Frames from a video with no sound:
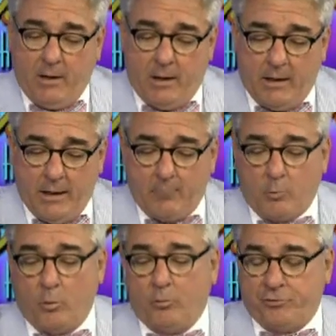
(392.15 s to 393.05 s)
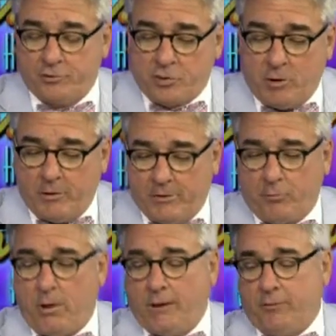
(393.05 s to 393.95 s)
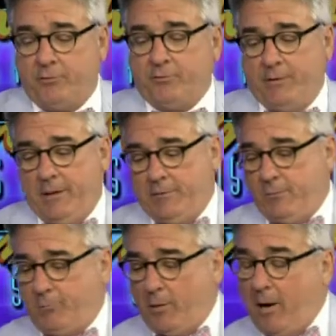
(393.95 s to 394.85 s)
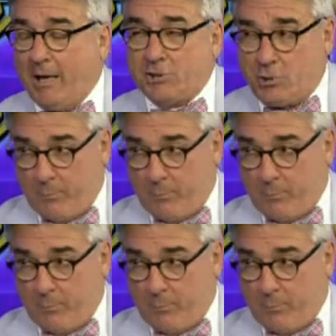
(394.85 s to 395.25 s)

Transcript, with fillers: uh, Emeril's and Charlie Trotters, and then the Bellagio.